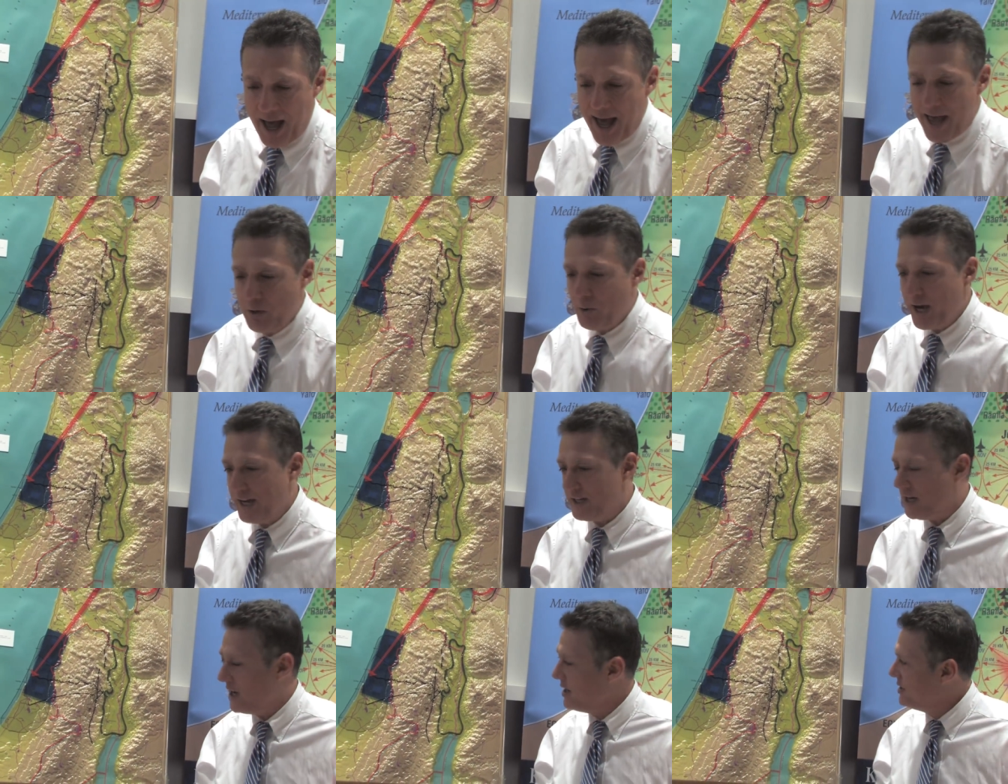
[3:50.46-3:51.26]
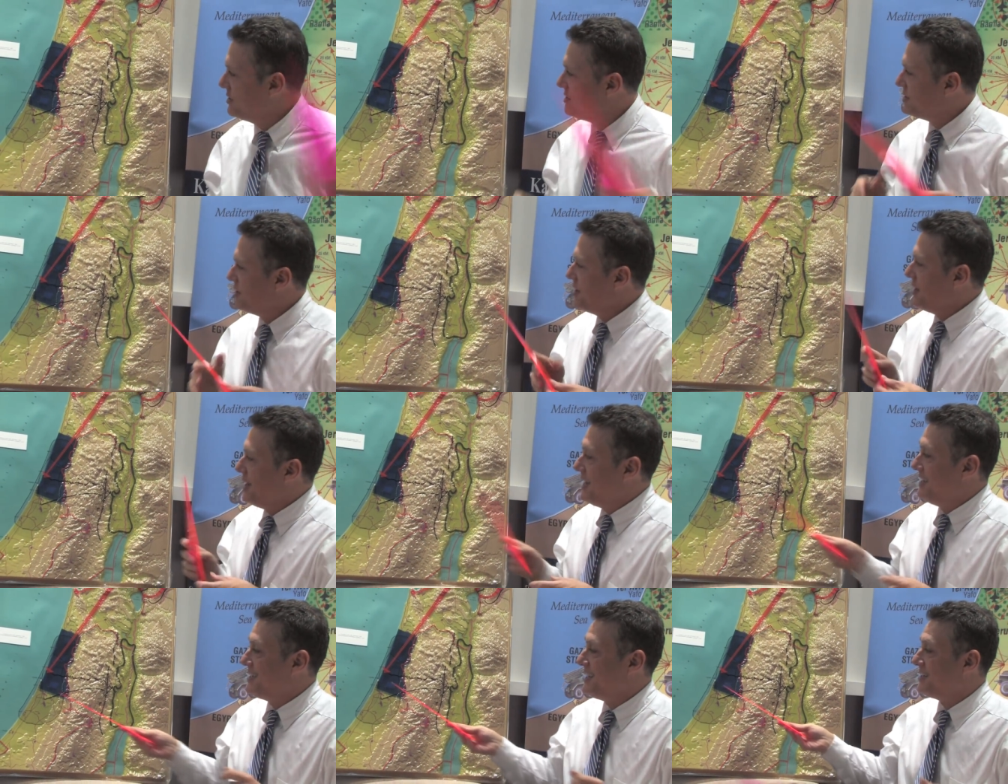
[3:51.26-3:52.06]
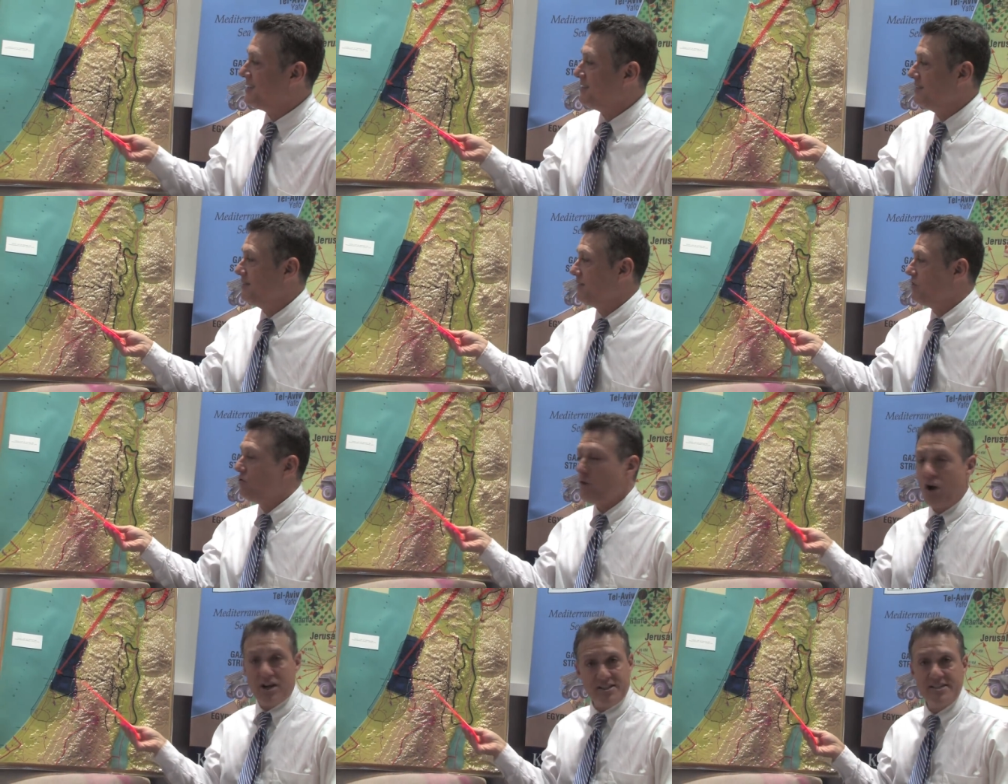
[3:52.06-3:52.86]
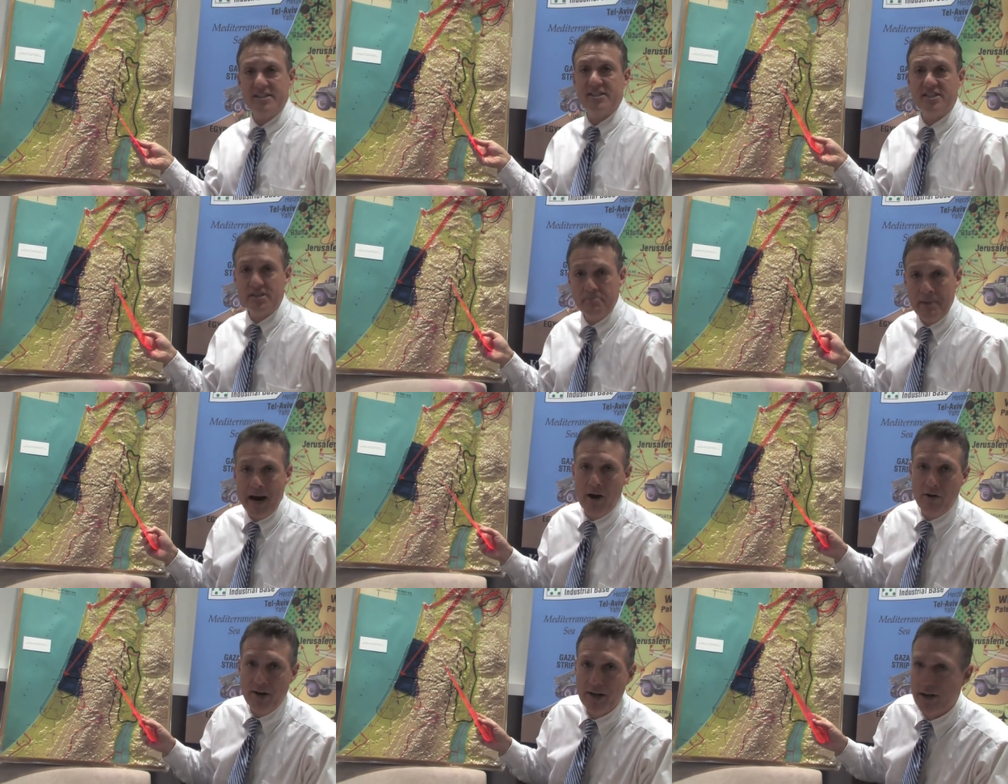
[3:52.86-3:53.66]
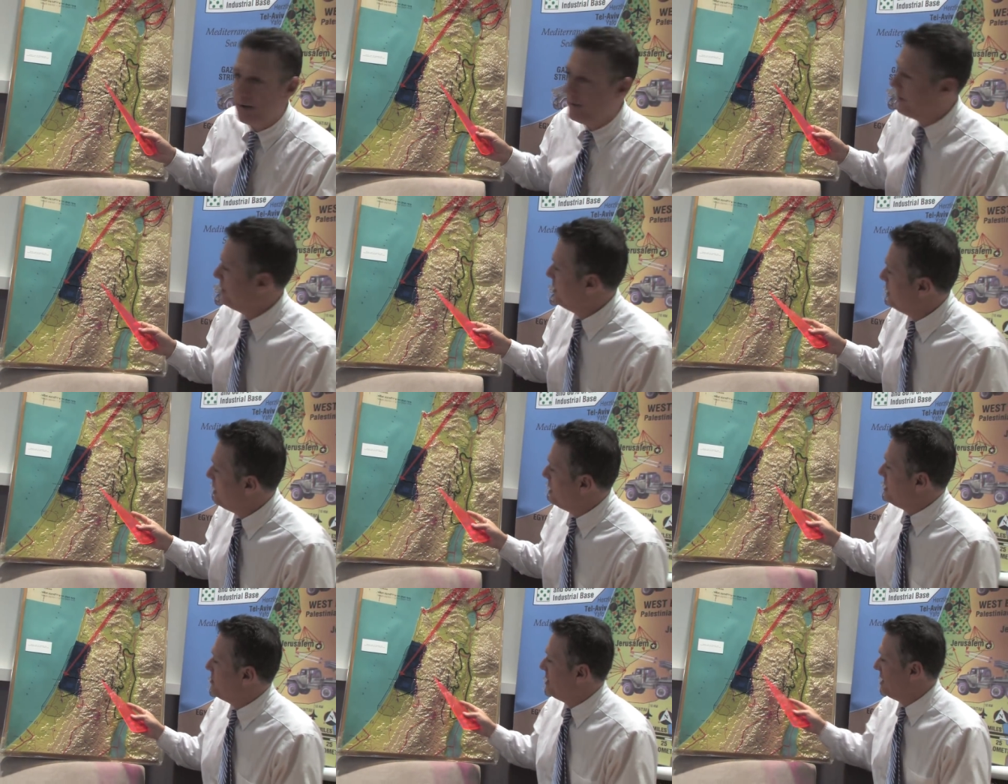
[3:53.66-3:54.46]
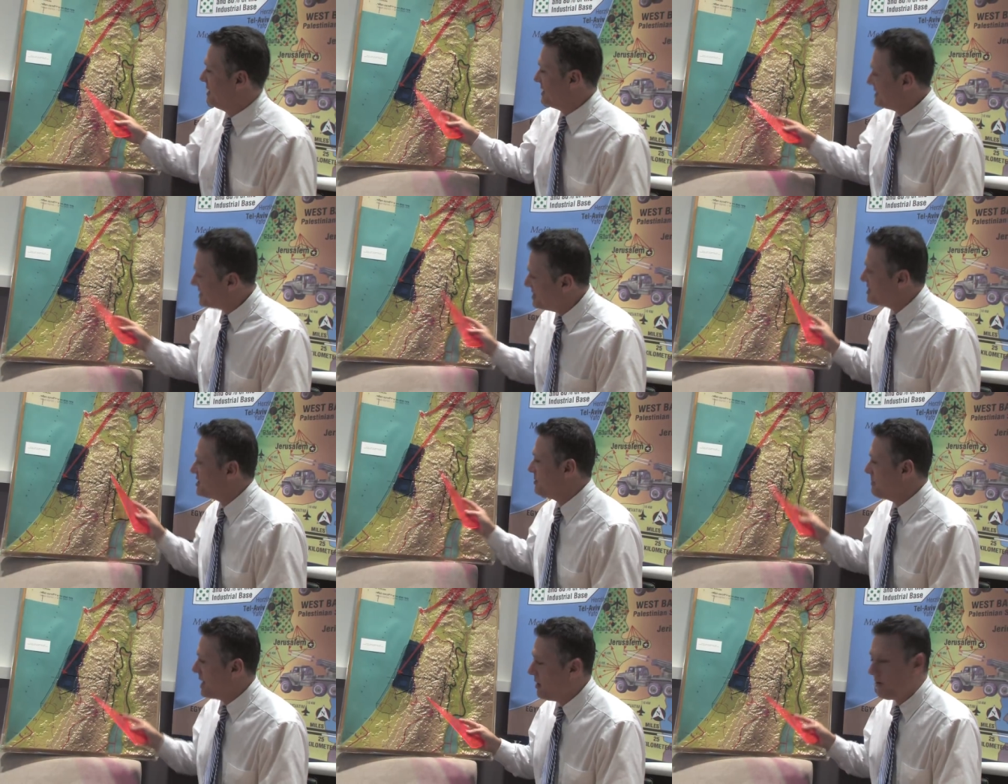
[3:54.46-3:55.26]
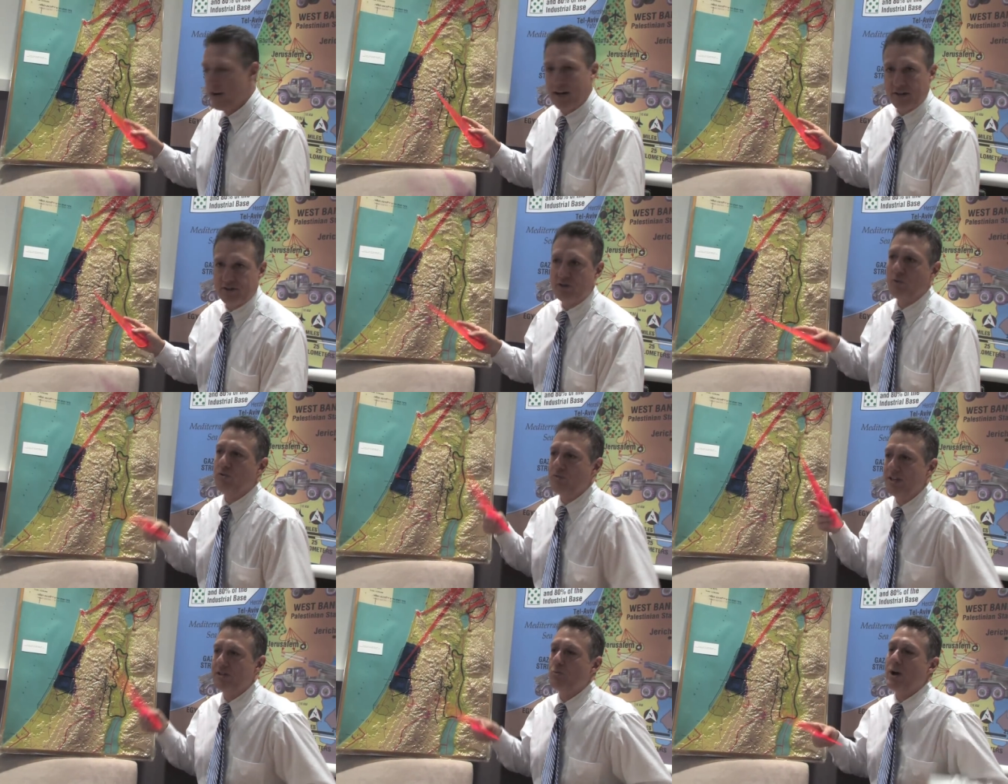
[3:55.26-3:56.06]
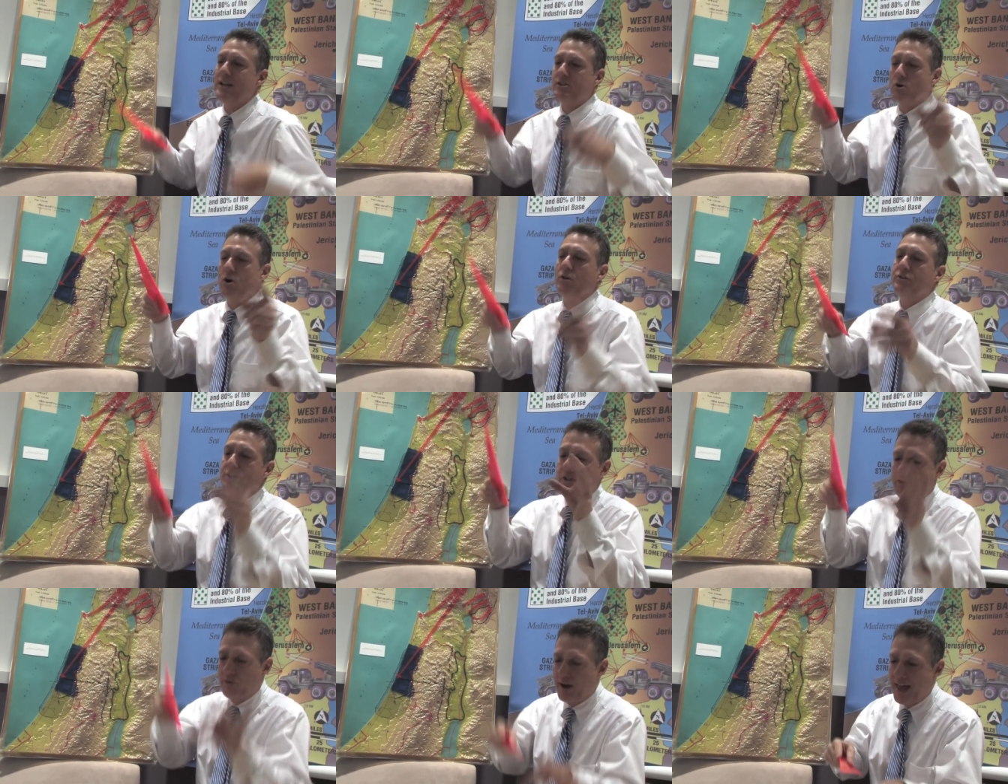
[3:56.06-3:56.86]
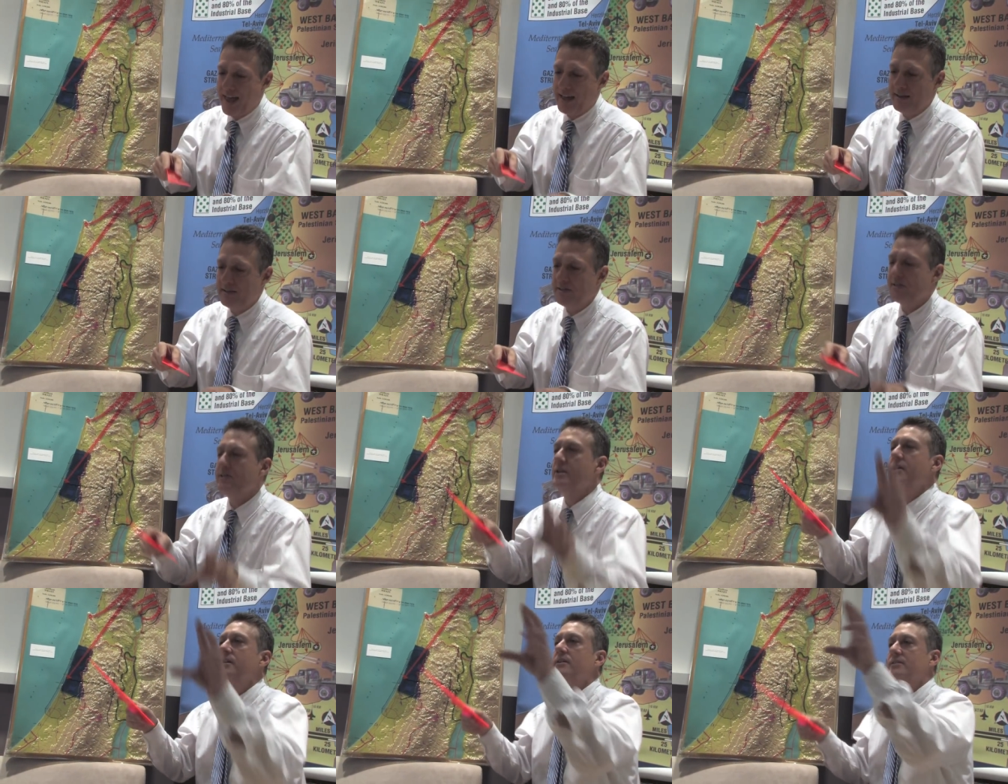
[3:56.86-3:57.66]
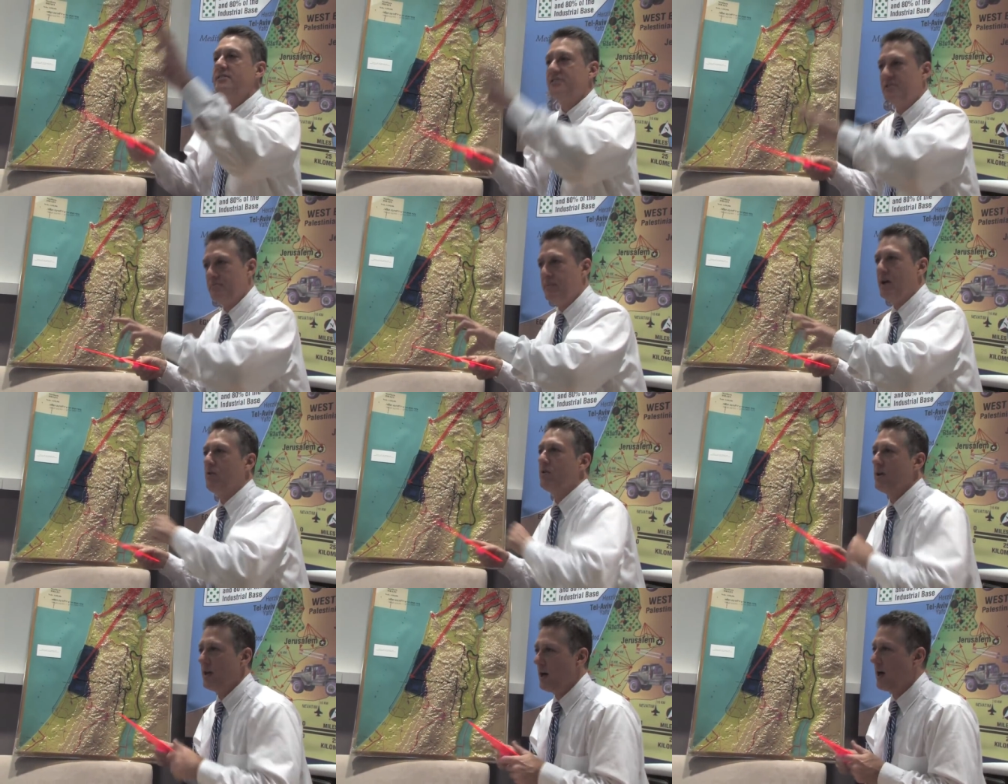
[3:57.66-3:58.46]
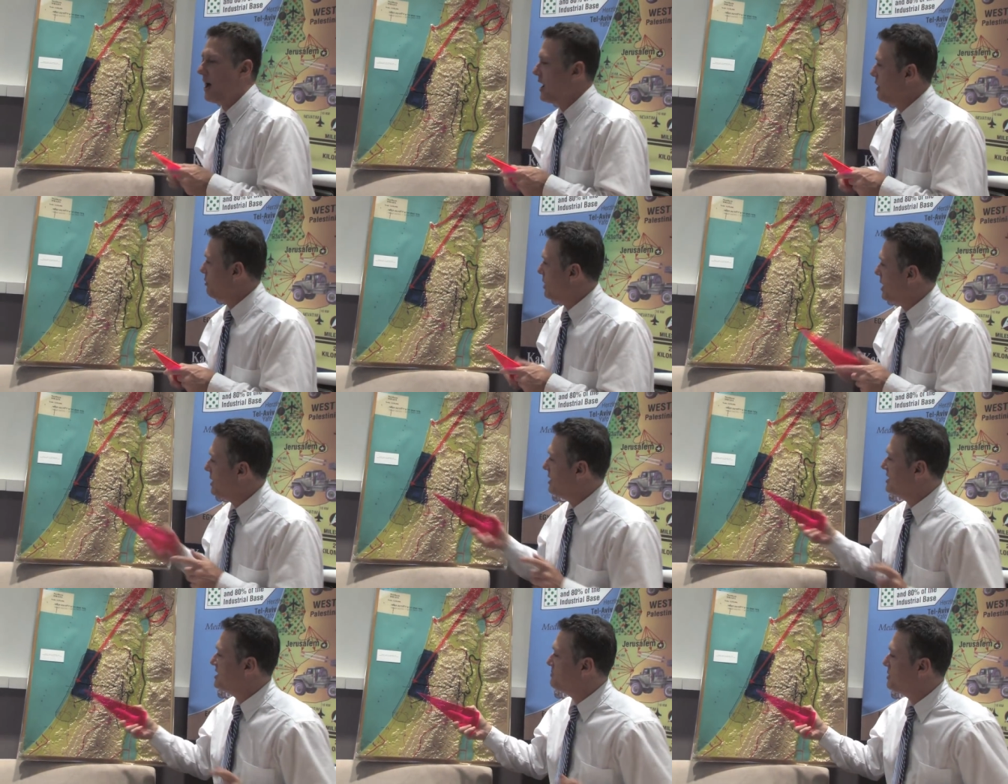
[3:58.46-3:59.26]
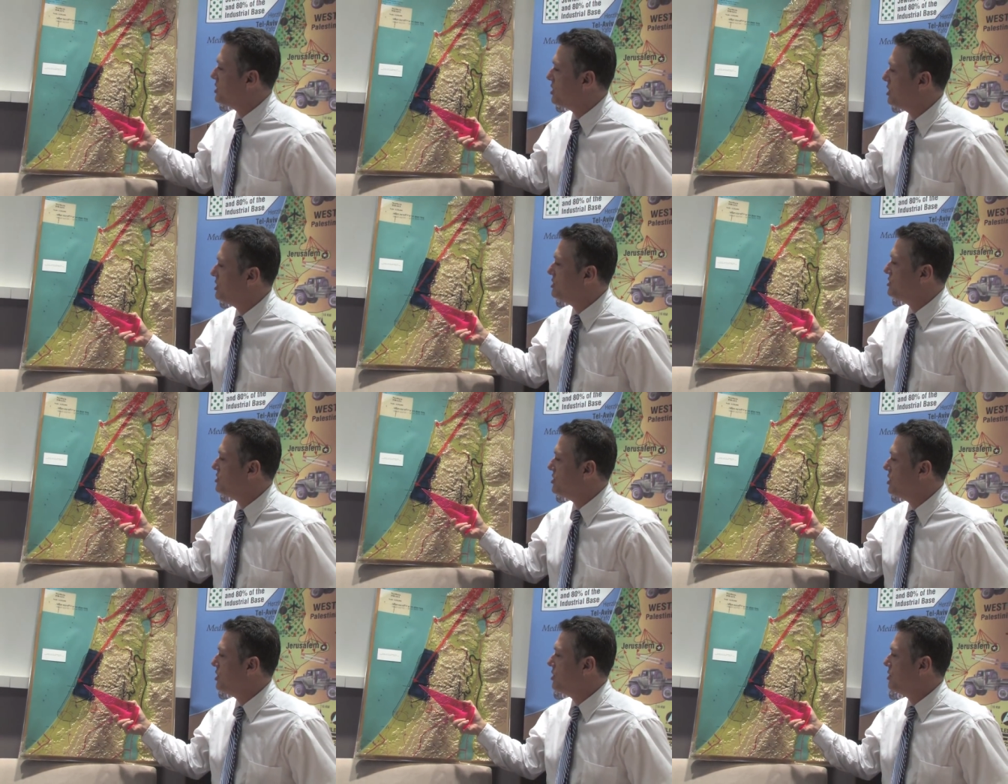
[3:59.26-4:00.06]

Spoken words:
Highway does is it crosses Samaria. Meaning this is Samaria. So the reason why it's called the Trans-Samaria Highway is because